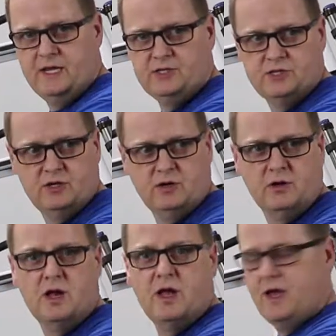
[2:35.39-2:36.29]
easier,
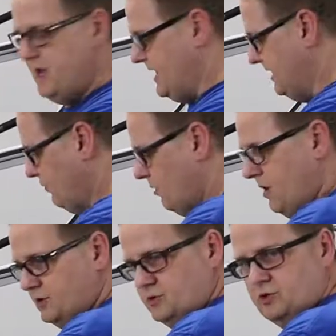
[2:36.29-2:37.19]
and it will
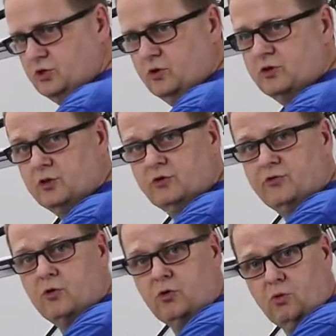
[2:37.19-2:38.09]
also ensure that there's
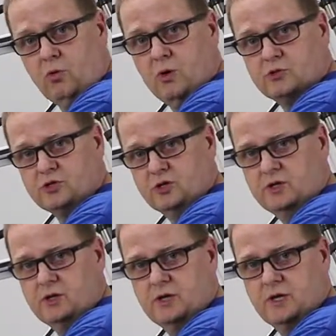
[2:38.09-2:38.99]
no corrosion
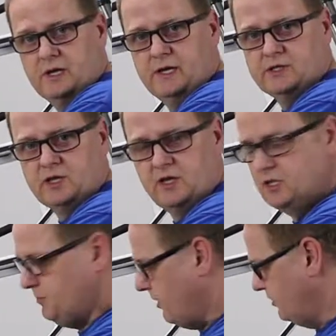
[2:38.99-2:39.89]
inside
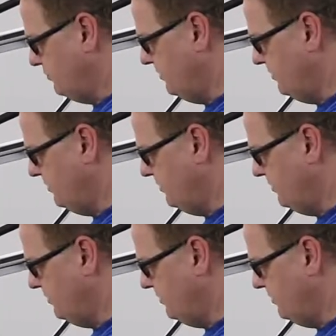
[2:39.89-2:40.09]
these parts,